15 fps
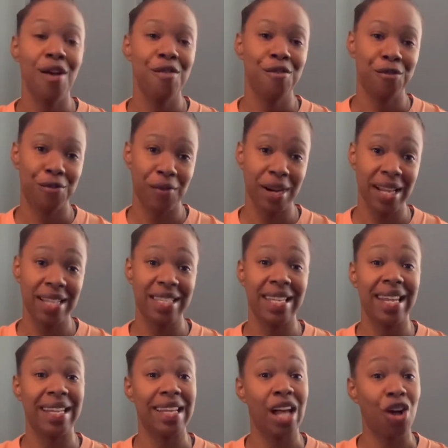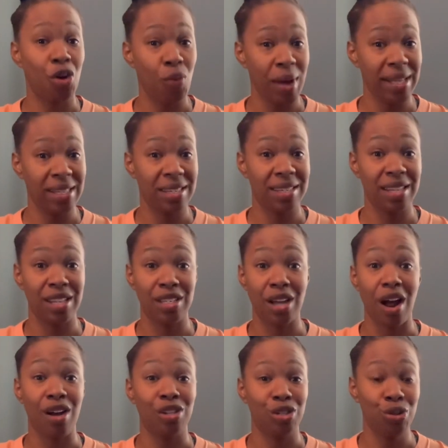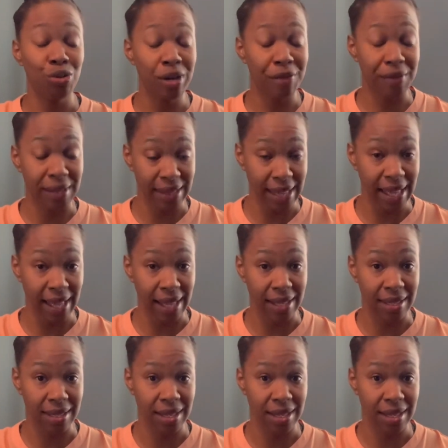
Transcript: friends and acquaintances are two different things.